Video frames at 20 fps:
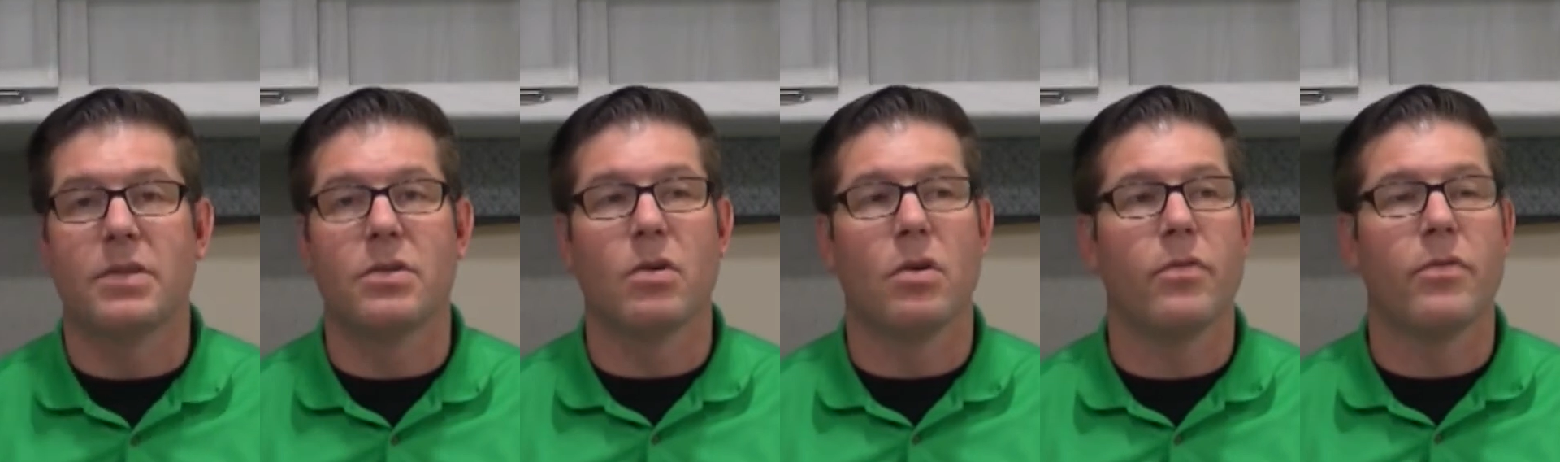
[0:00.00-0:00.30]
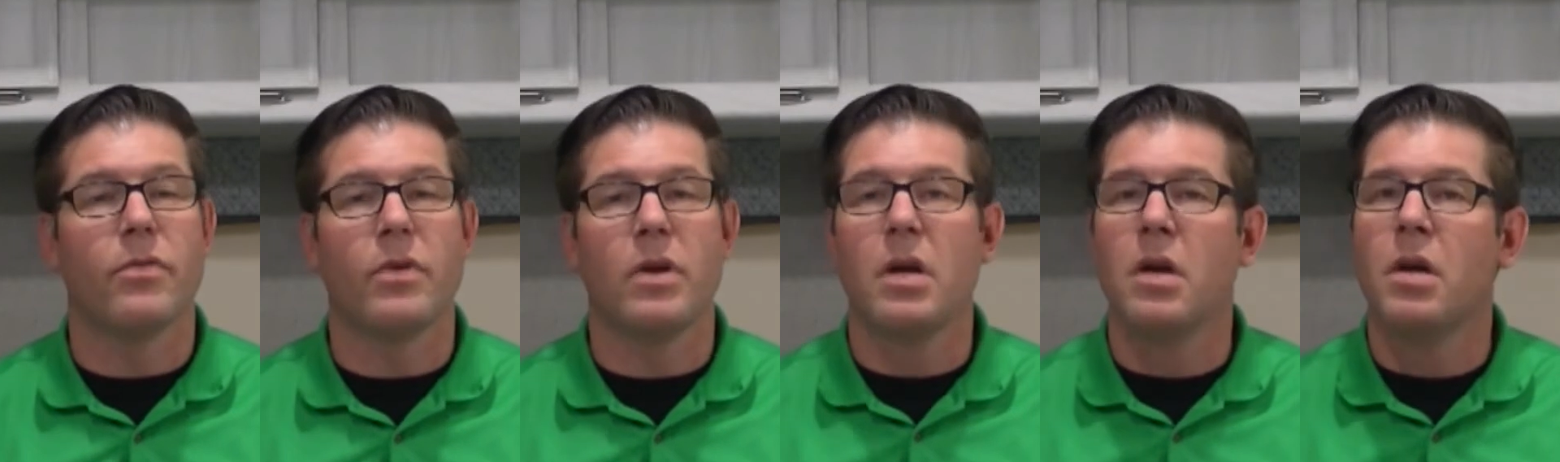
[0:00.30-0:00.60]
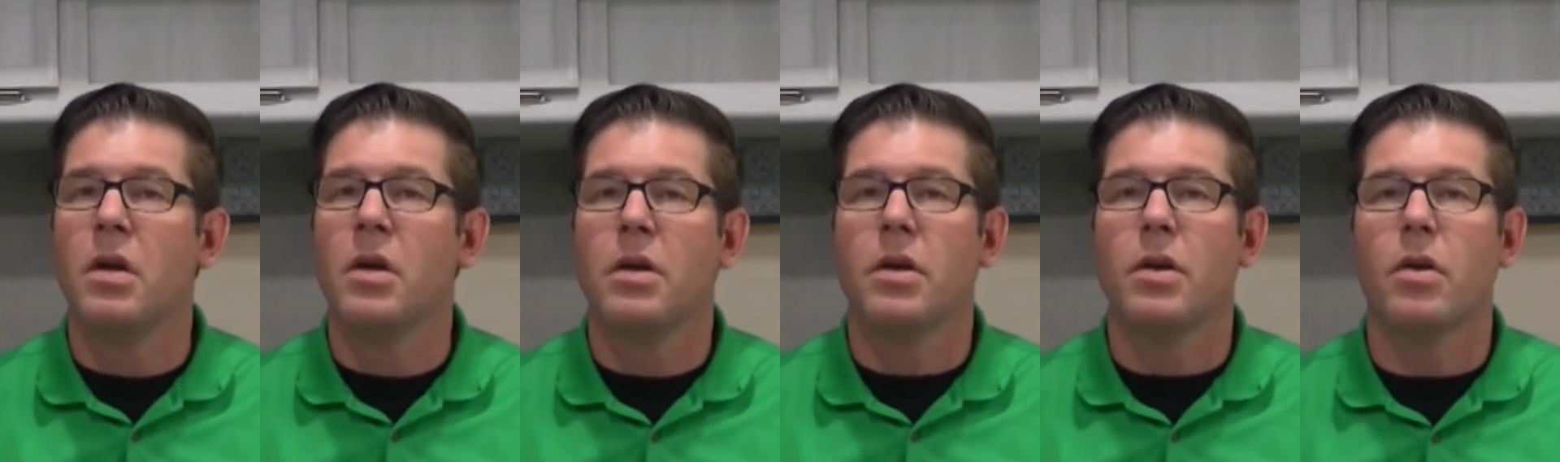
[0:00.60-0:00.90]
So if,
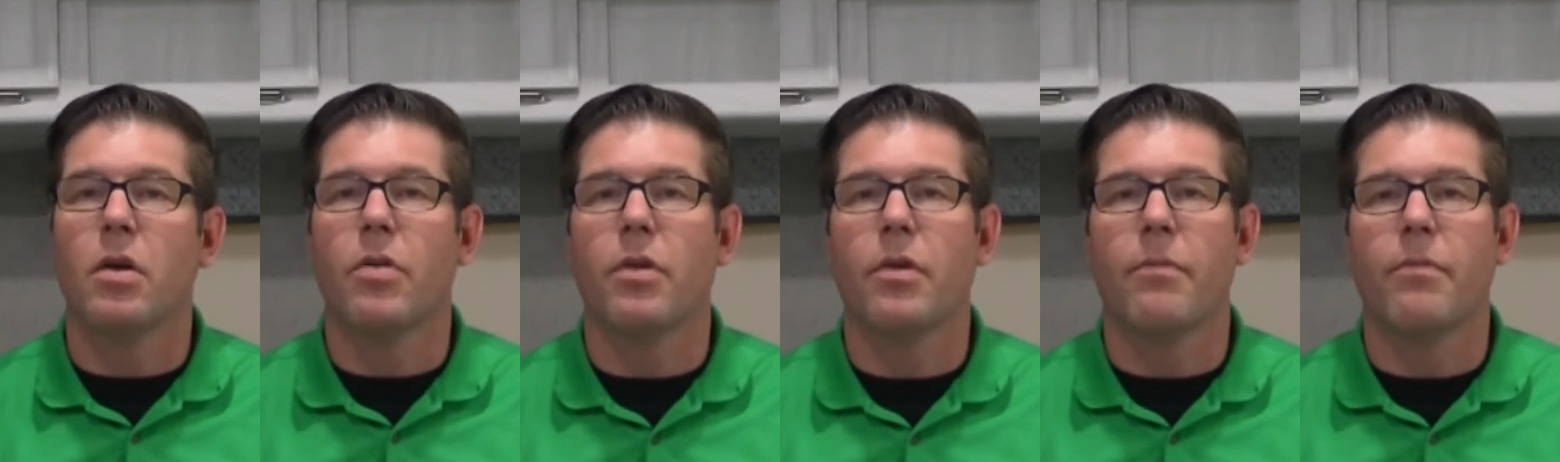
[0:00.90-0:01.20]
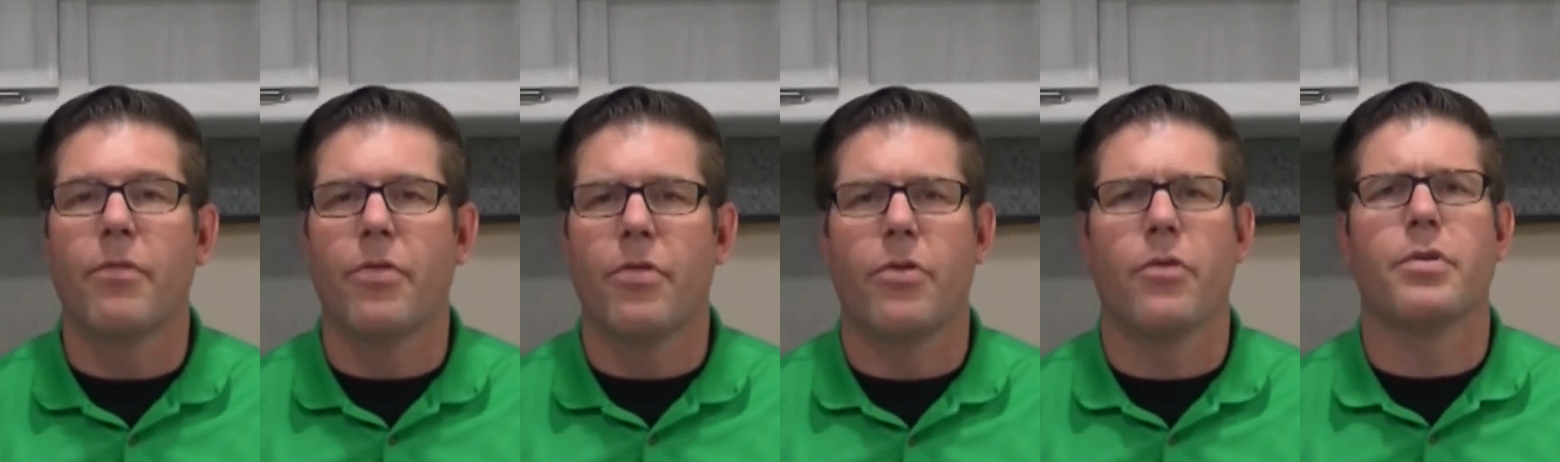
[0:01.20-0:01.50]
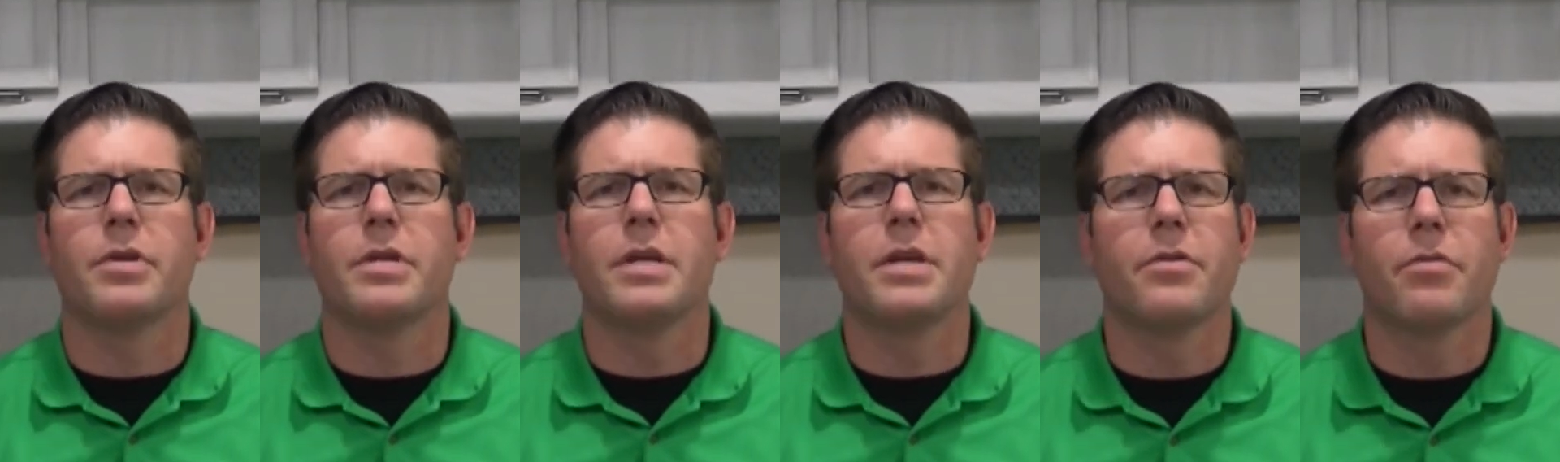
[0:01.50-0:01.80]
you know, the
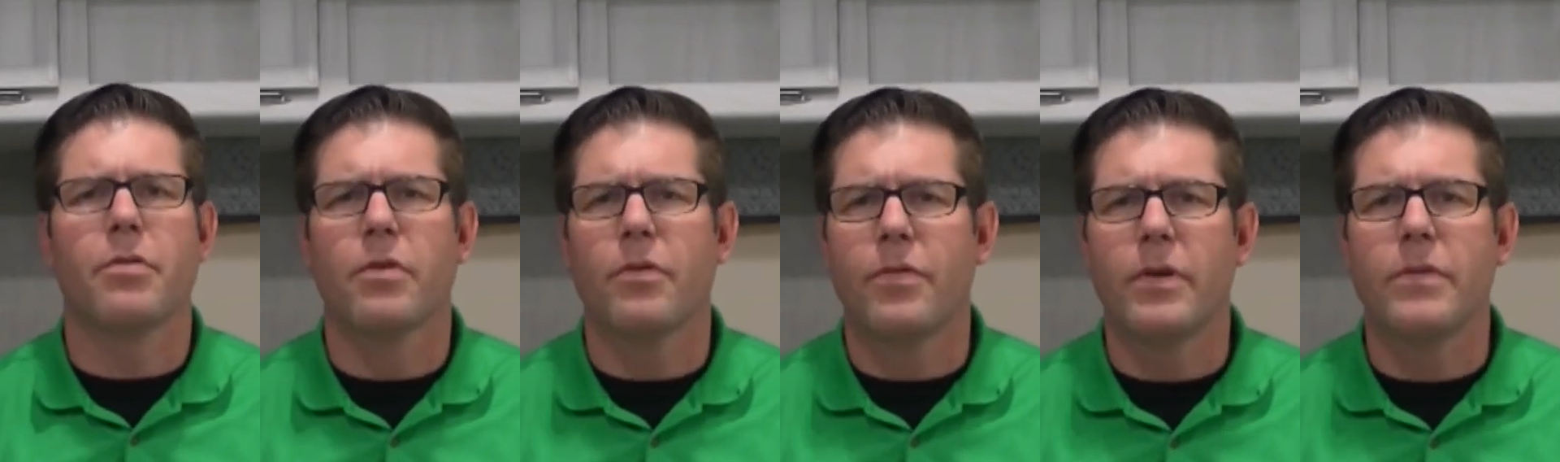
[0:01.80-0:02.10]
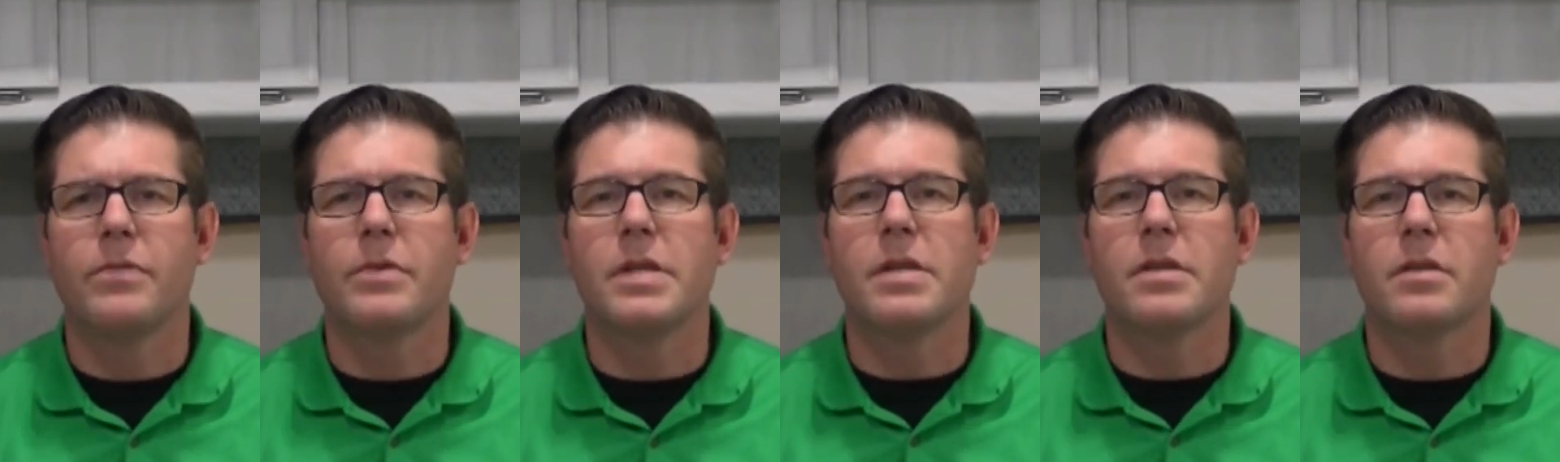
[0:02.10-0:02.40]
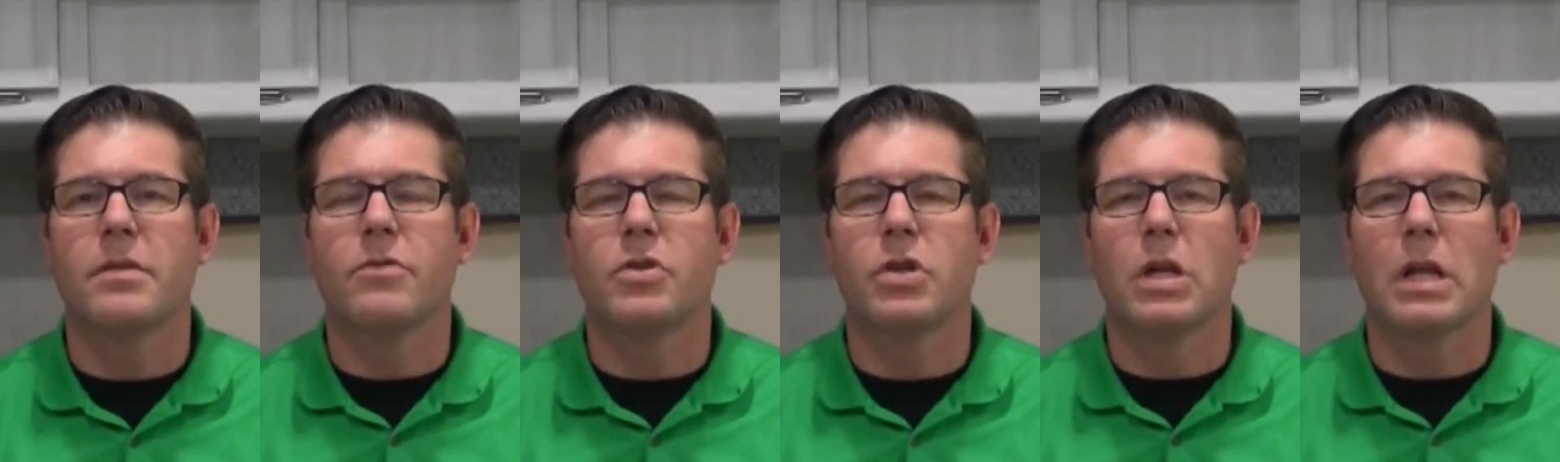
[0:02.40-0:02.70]
13th through the 15th
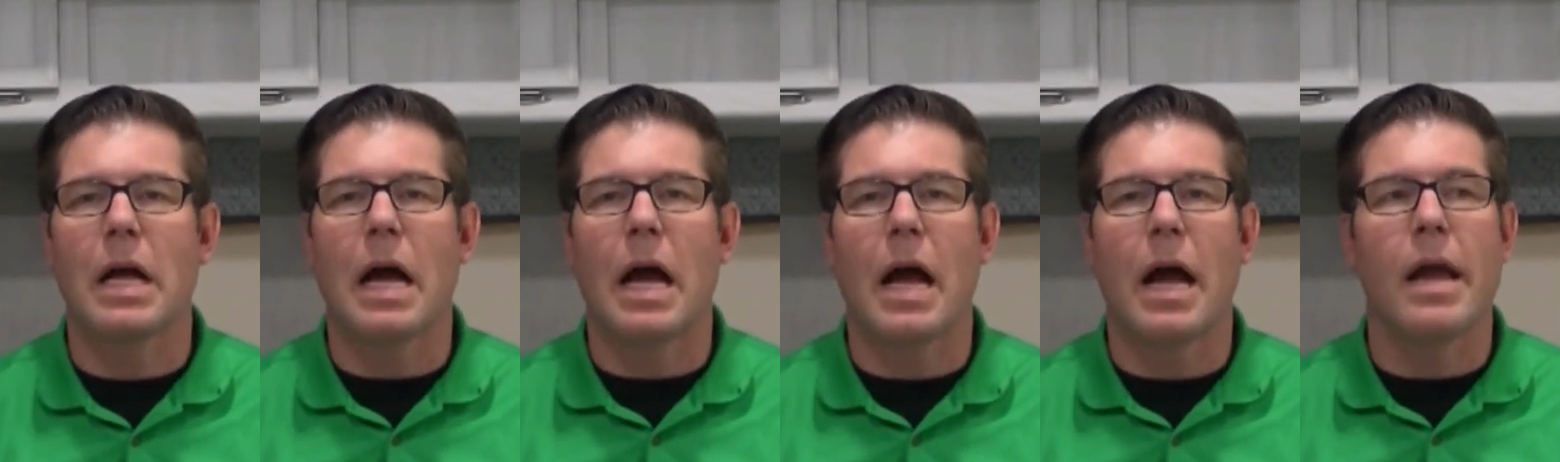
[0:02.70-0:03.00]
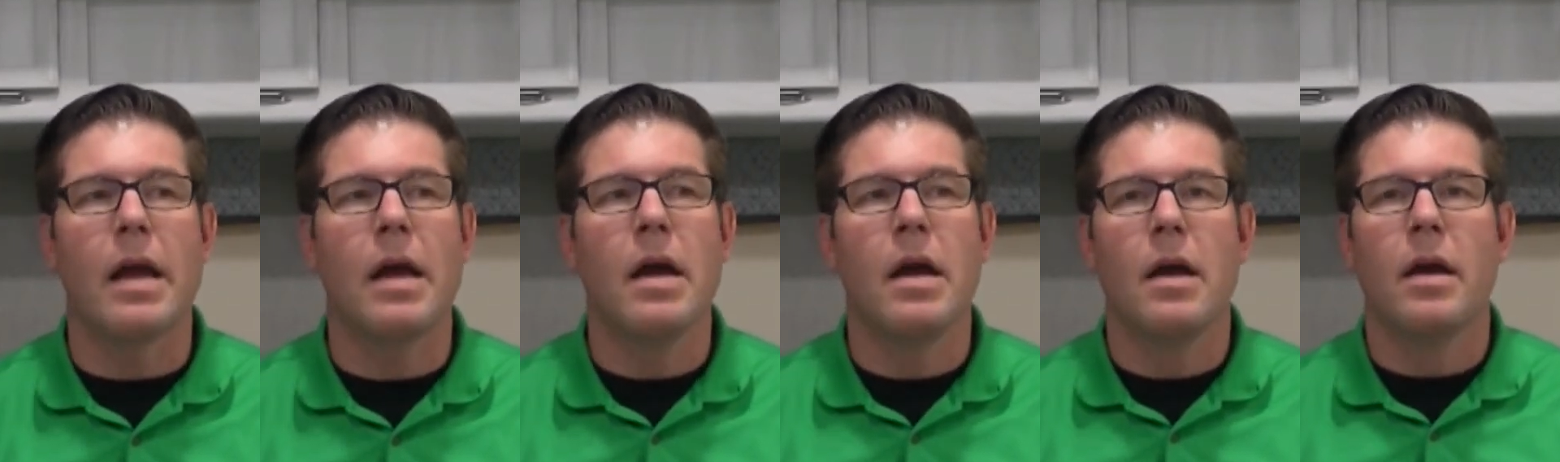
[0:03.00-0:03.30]
of July,